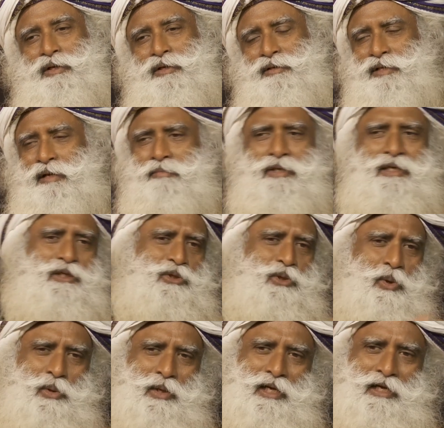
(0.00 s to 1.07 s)
something
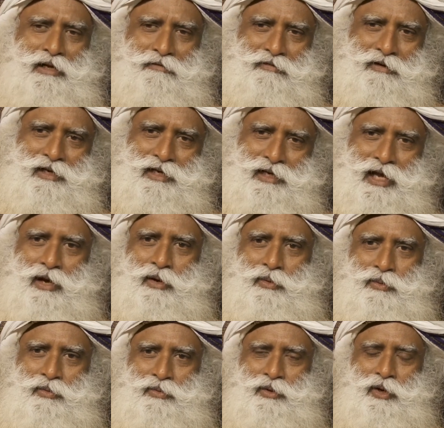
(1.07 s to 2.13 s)
totally different
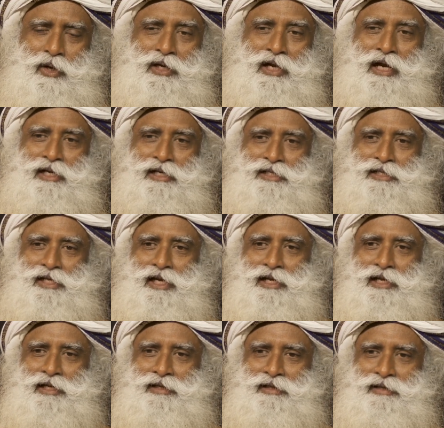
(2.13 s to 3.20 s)
now, not
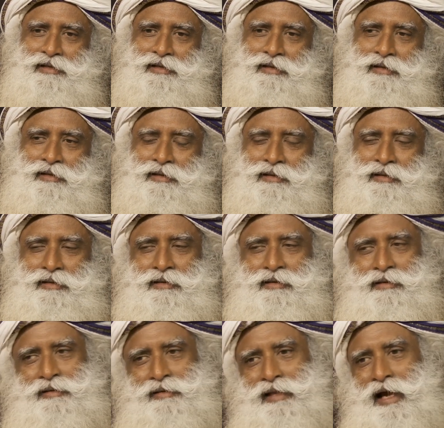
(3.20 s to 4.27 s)
understanding
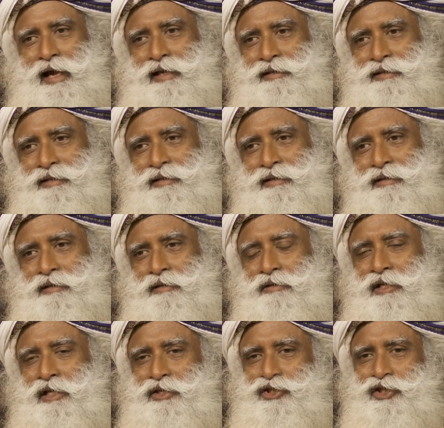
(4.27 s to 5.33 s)
that
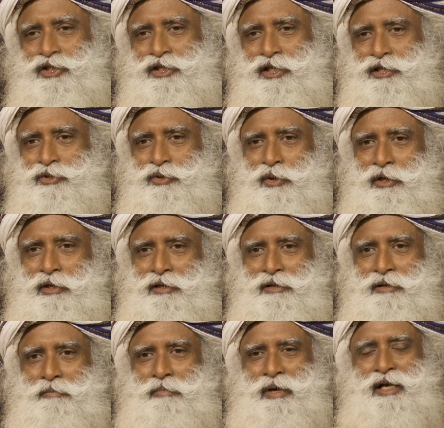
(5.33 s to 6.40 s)
they're just enjoying
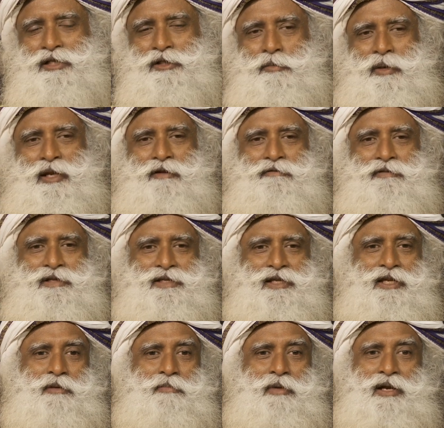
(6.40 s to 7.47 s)
past benefits
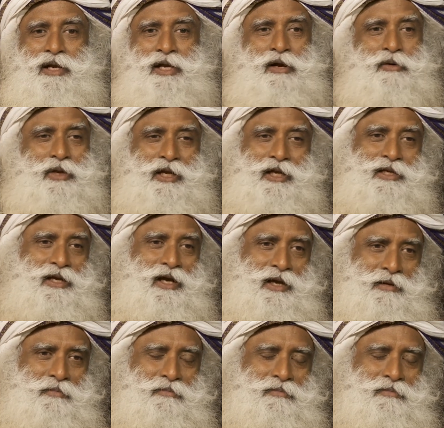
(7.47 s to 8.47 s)
and it may run out any time.